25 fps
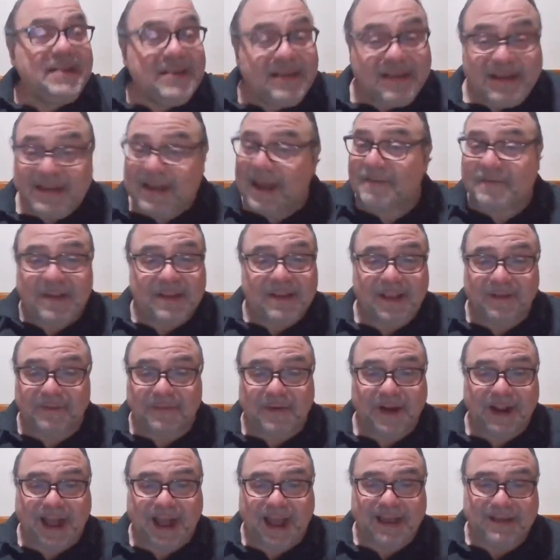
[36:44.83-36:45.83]
7
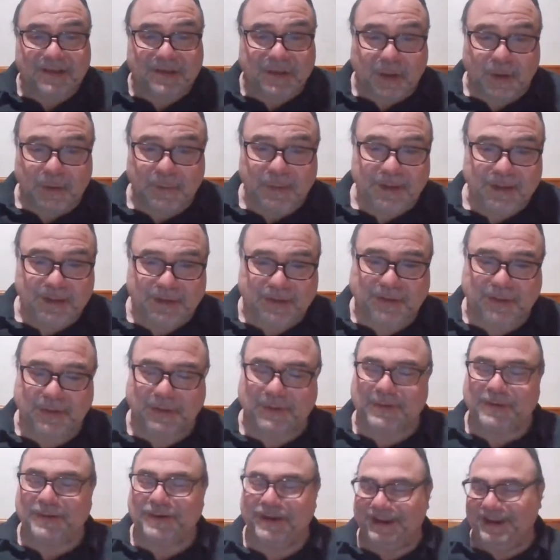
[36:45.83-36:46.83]
different guys told me the
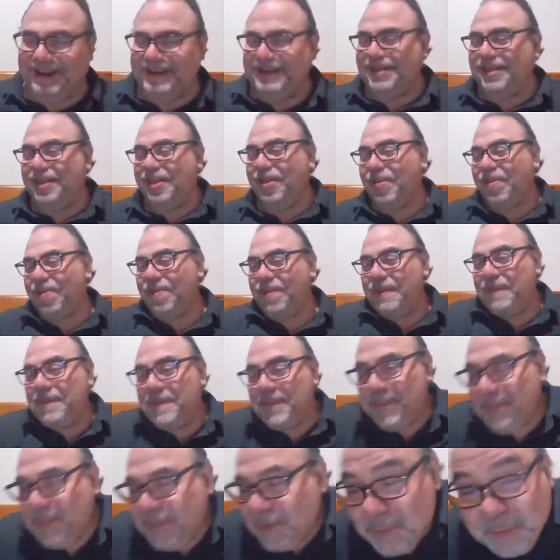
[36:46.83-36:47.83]
story.
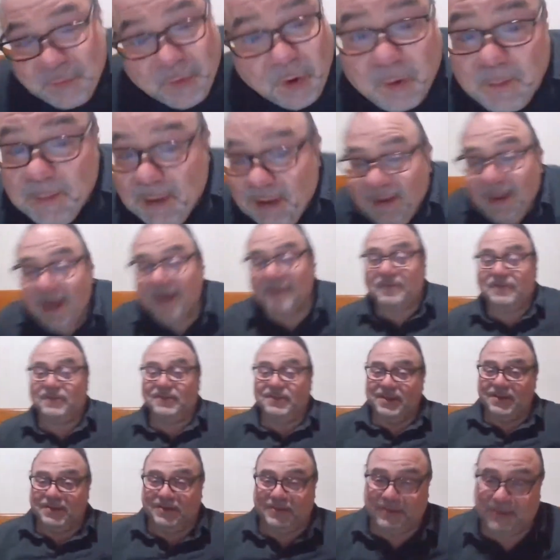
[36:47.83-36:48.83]
Roma
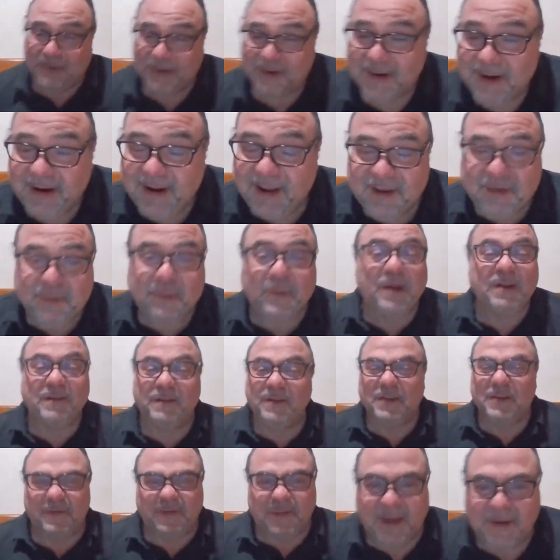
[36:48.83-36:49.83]
loves this story. It's one
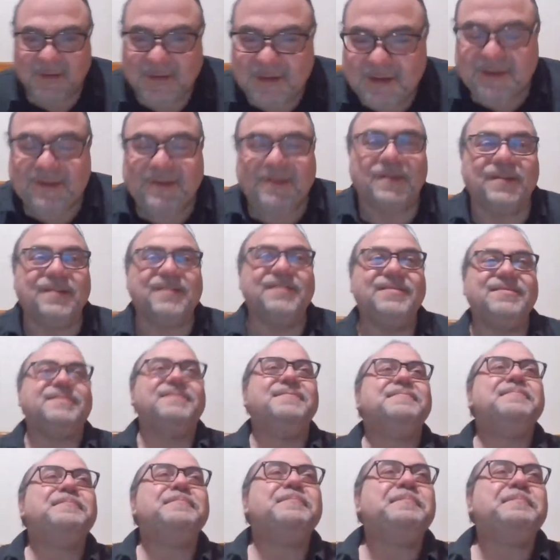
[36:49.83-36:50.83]
of his favorite stories.